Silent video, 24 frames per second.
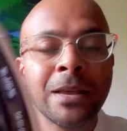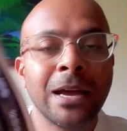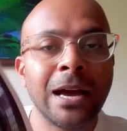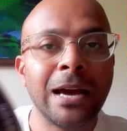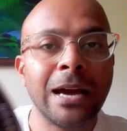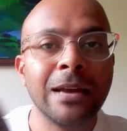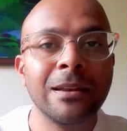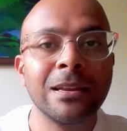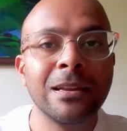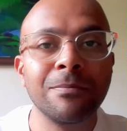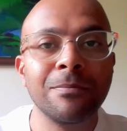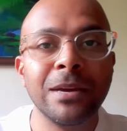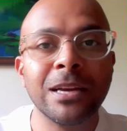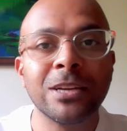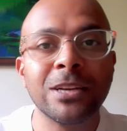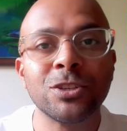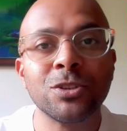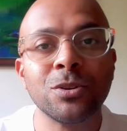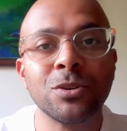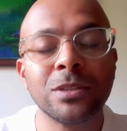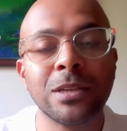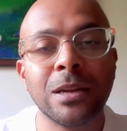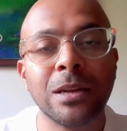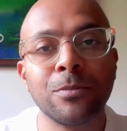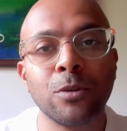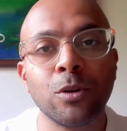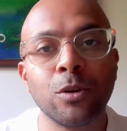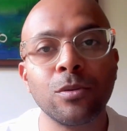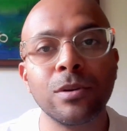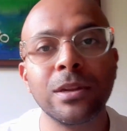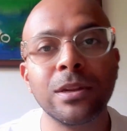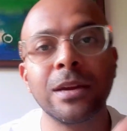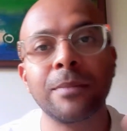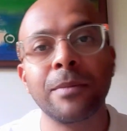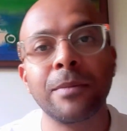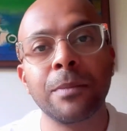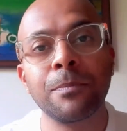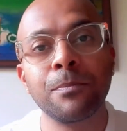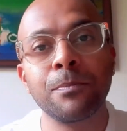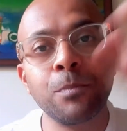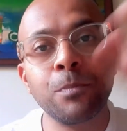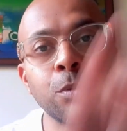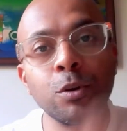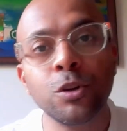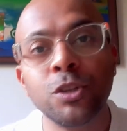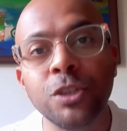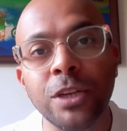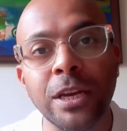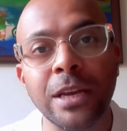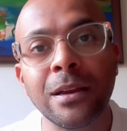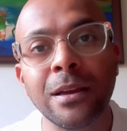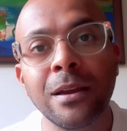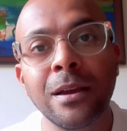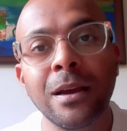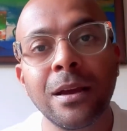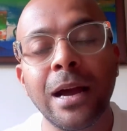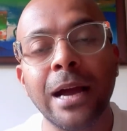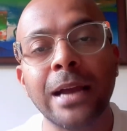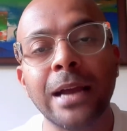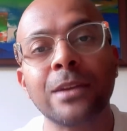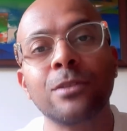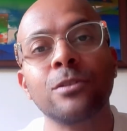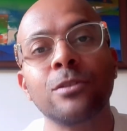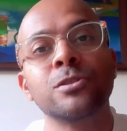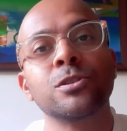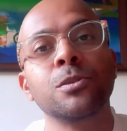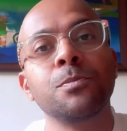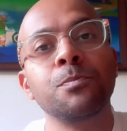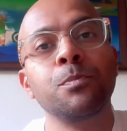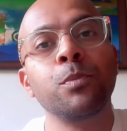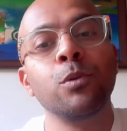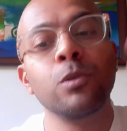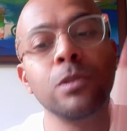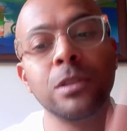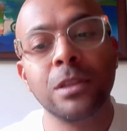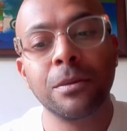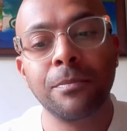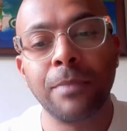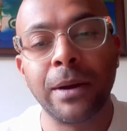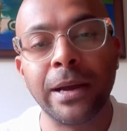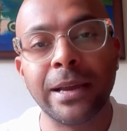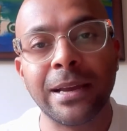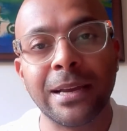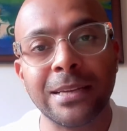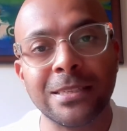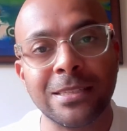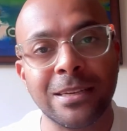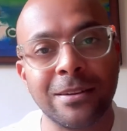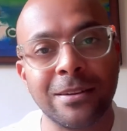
and it makes sure that I'm not only am I pushing, I can also pull the bike as I